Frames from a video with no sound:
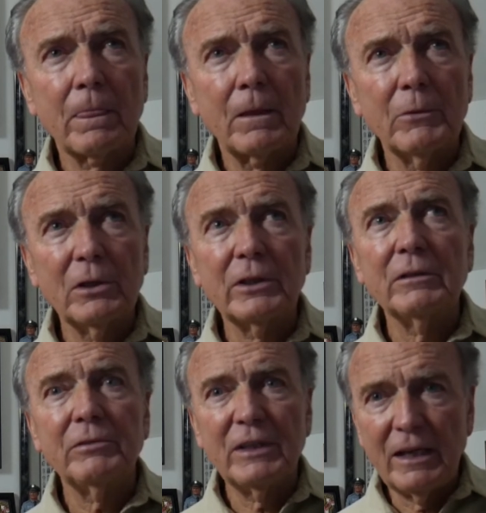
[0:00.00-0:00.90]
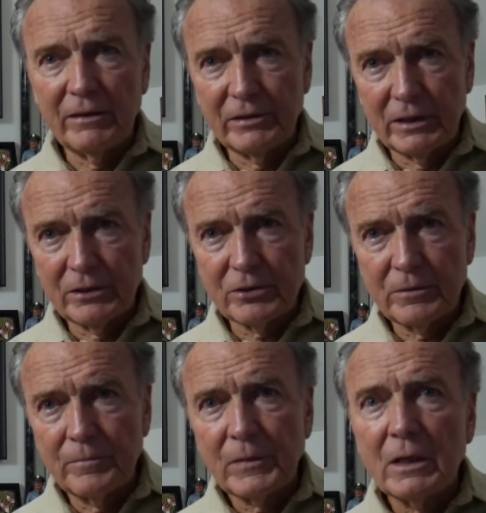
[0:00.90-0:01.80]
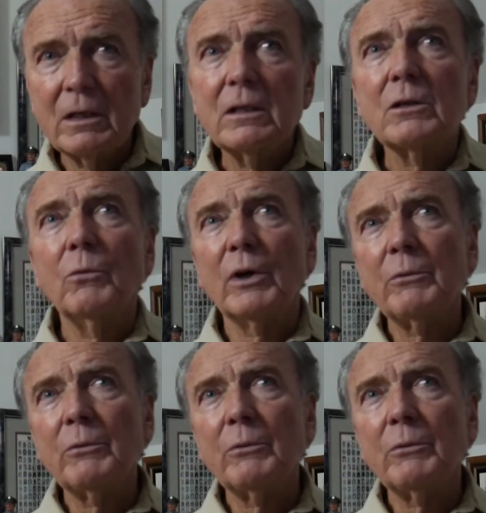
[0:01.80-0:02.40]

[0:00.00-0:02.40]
We're looking for evidence. What